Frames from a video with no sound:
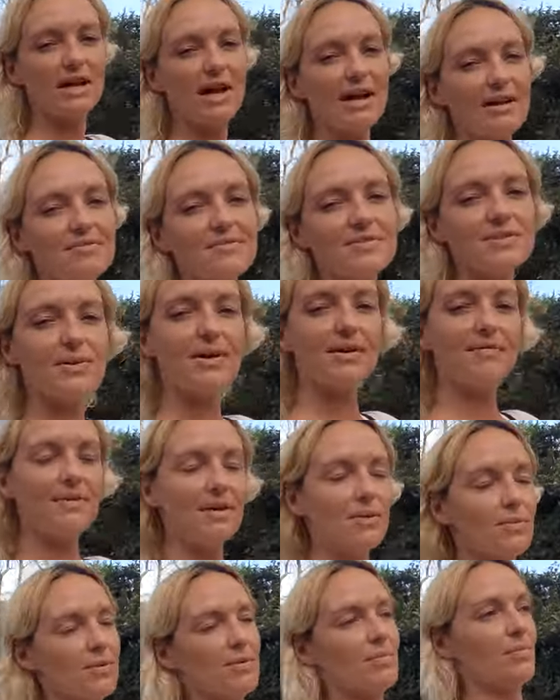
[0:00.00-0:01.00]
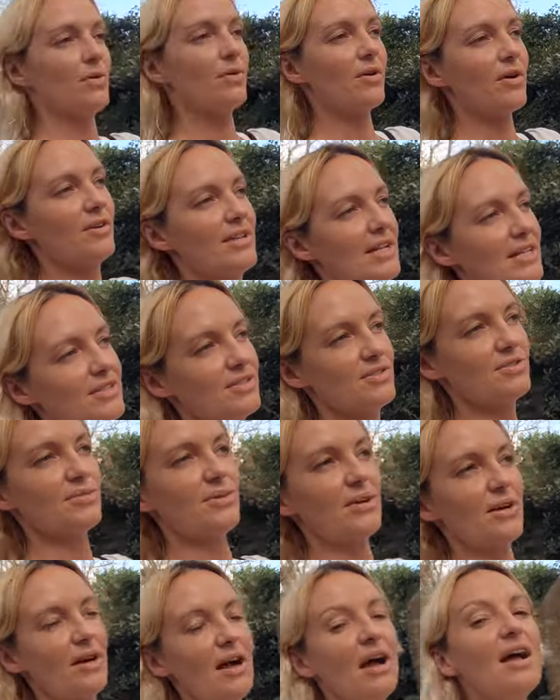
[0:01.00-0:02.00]
life. So I think we're more connected
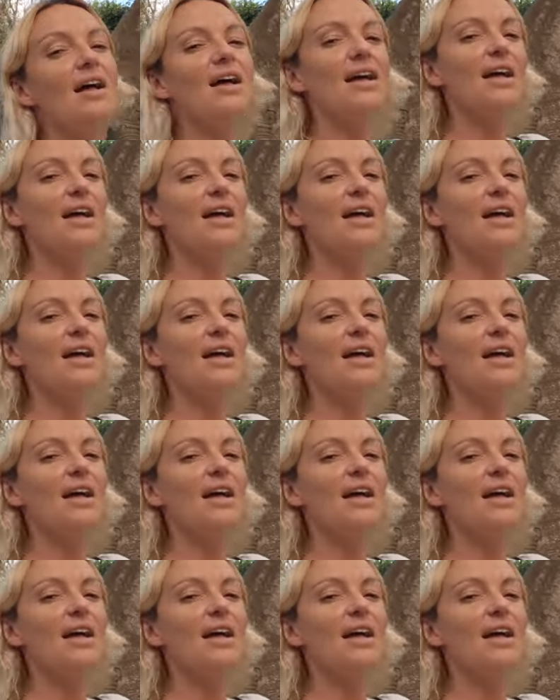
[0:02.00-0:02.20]
to our